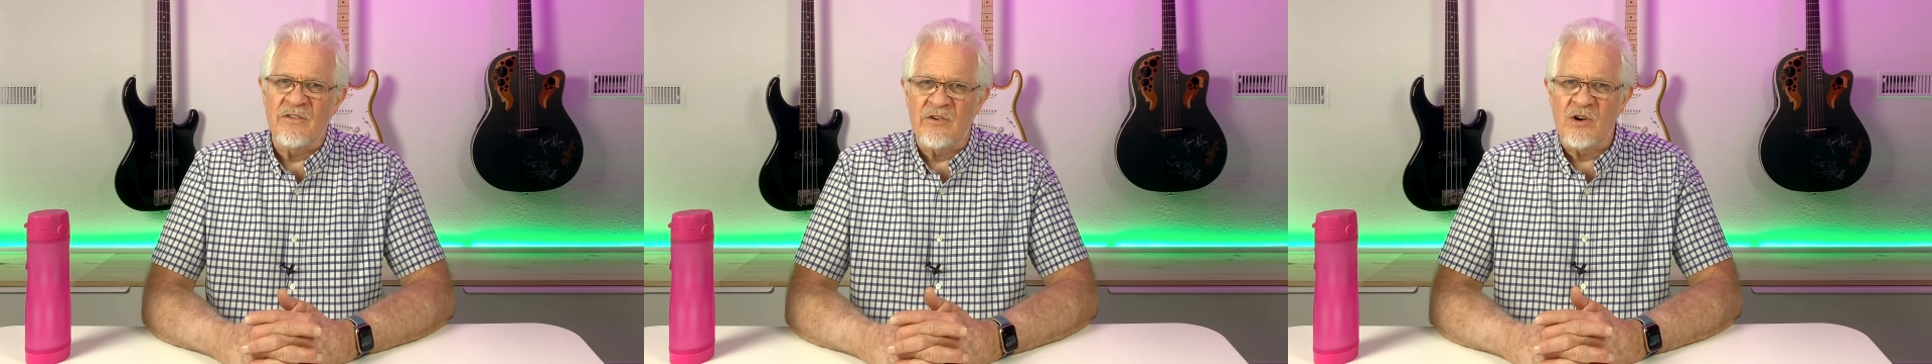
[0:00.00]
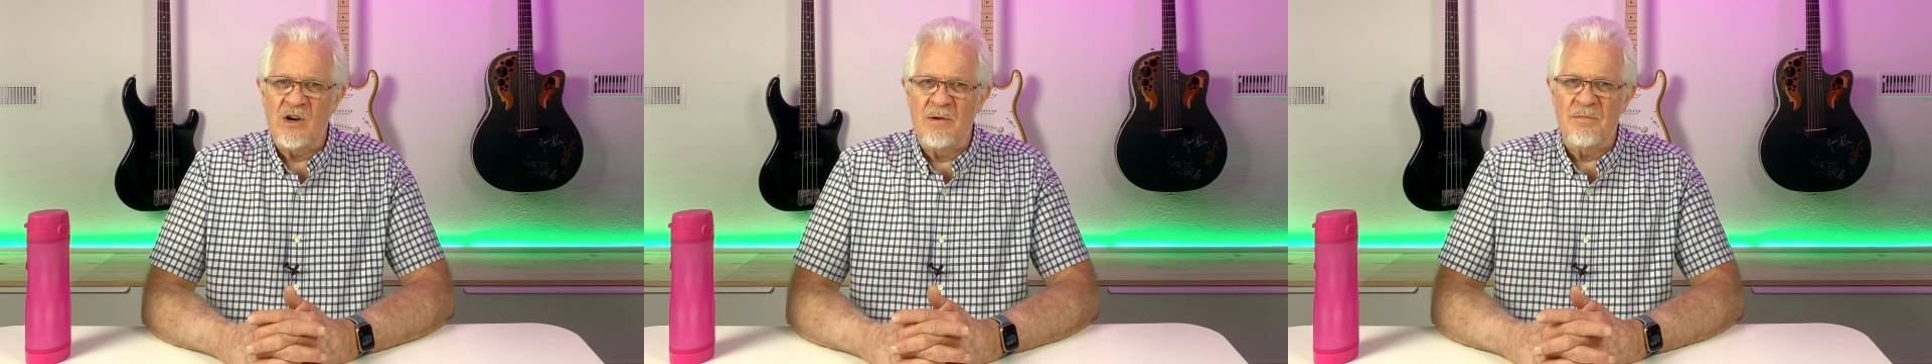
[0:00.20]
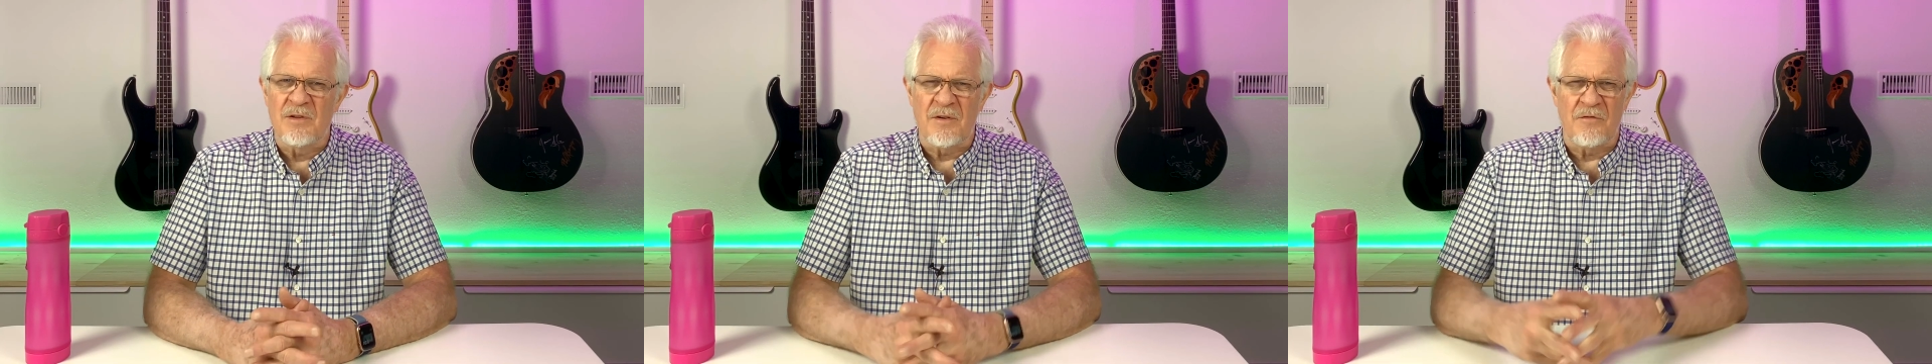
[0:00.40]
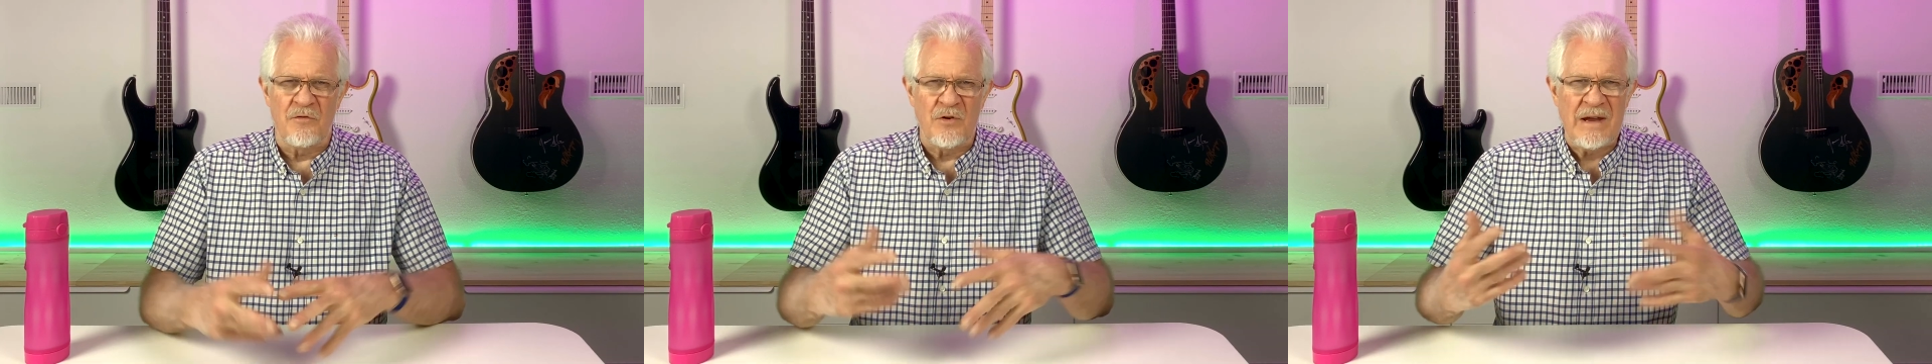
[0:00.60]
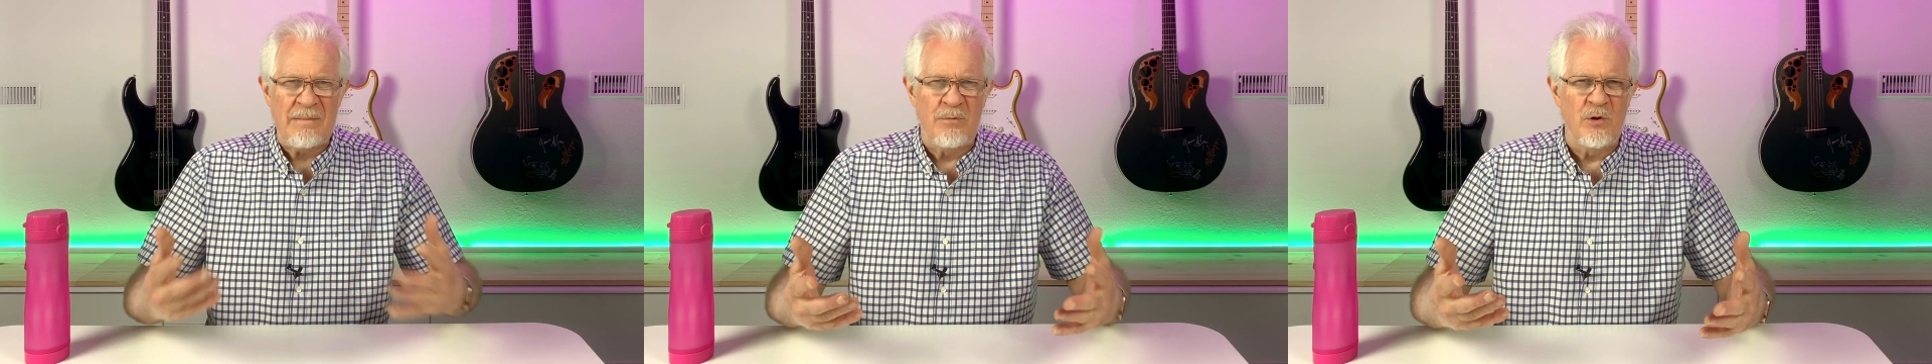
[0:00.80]
terms of
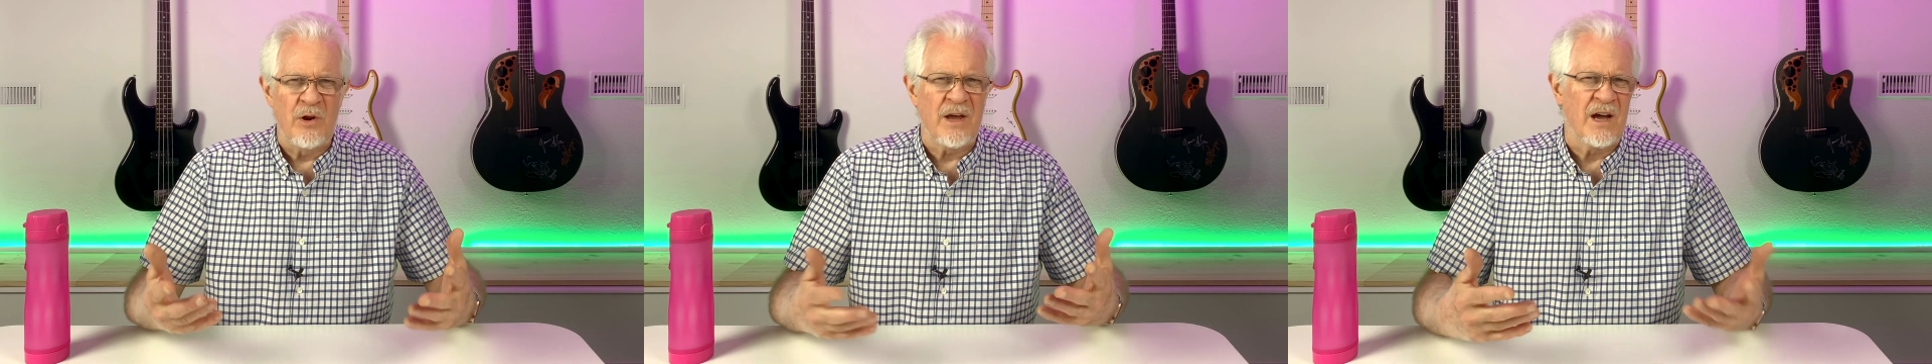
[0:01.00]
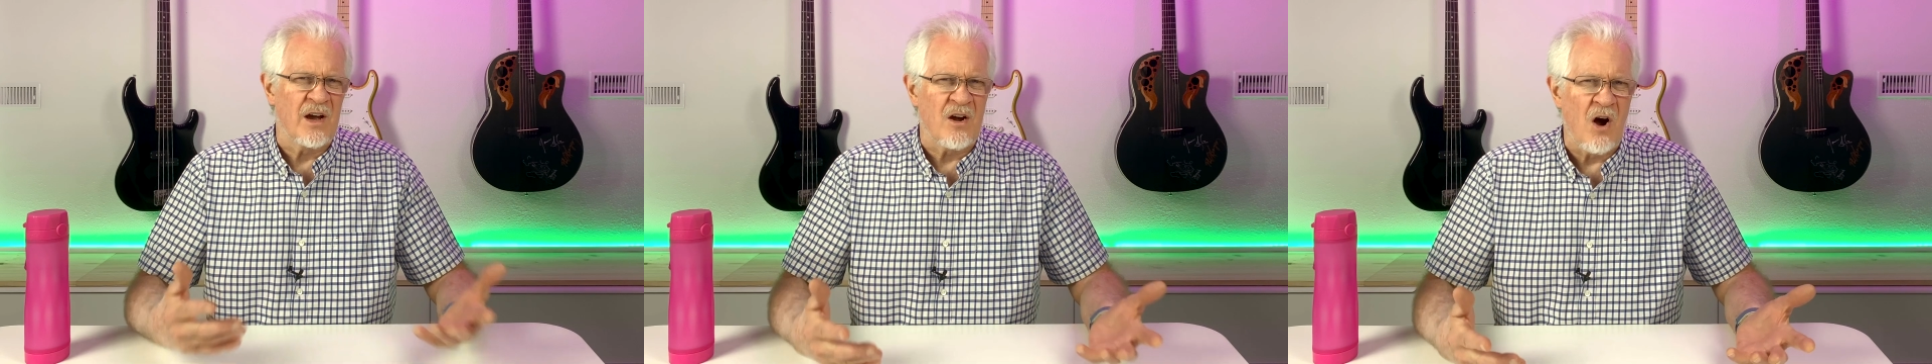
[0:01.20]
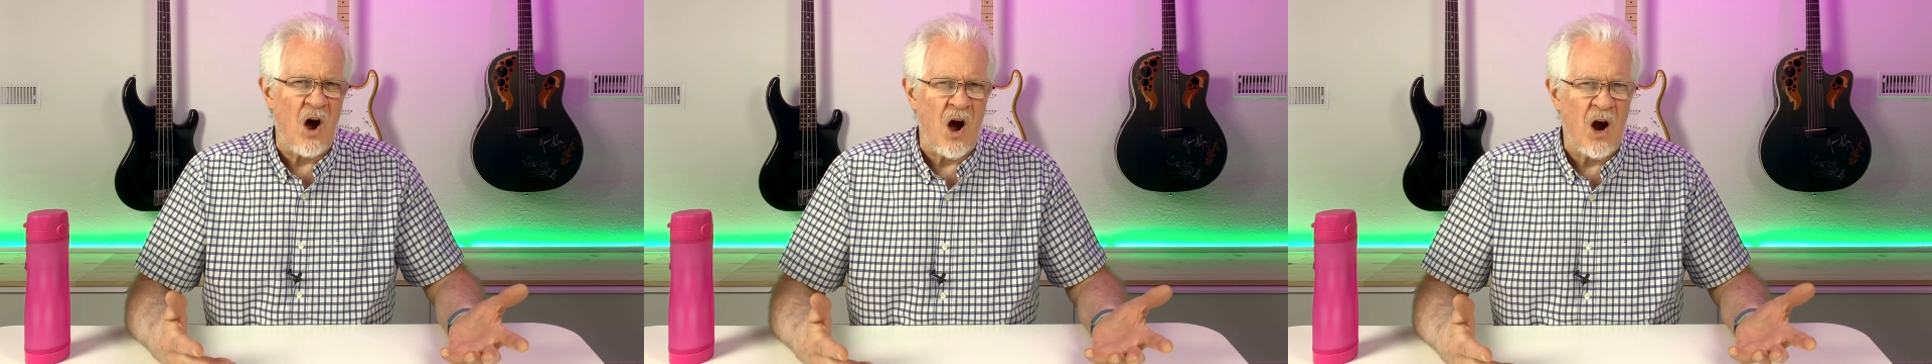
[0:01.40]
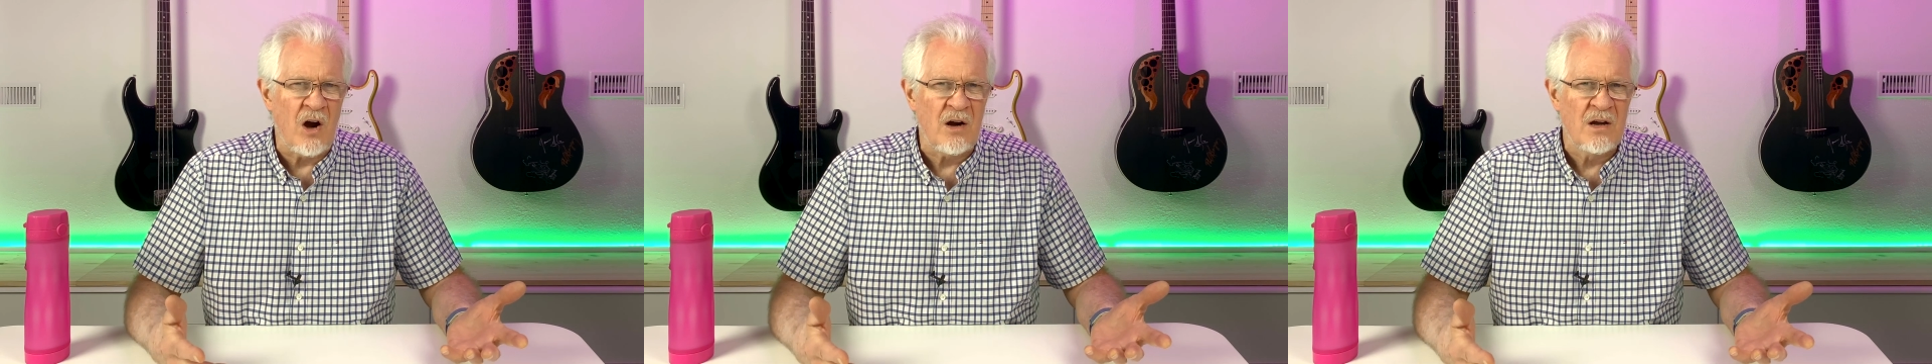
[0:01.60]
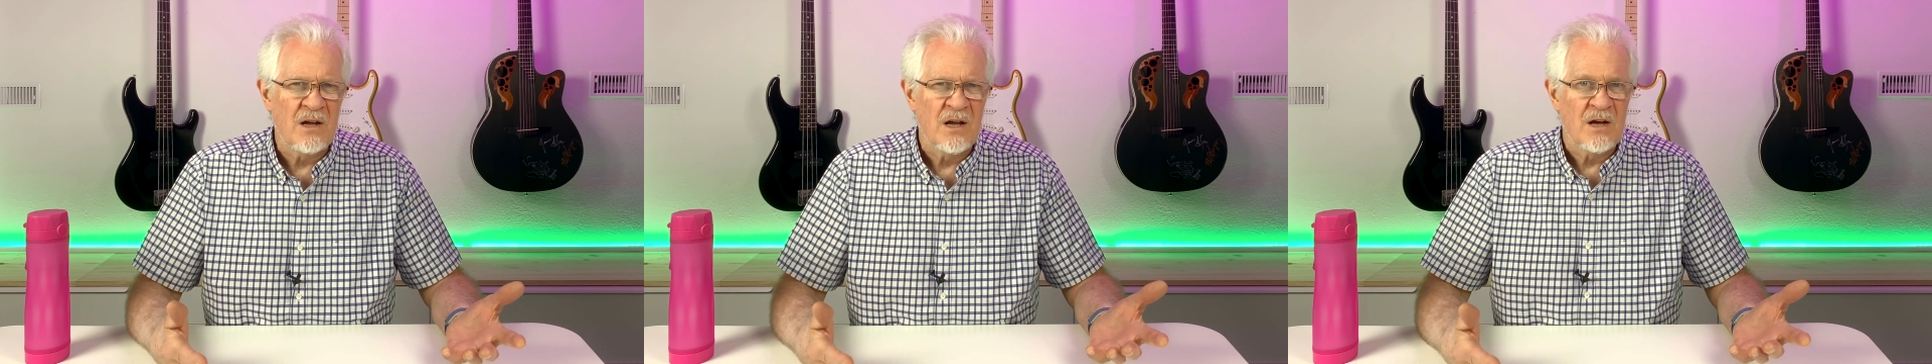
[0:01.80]
rebooting a car.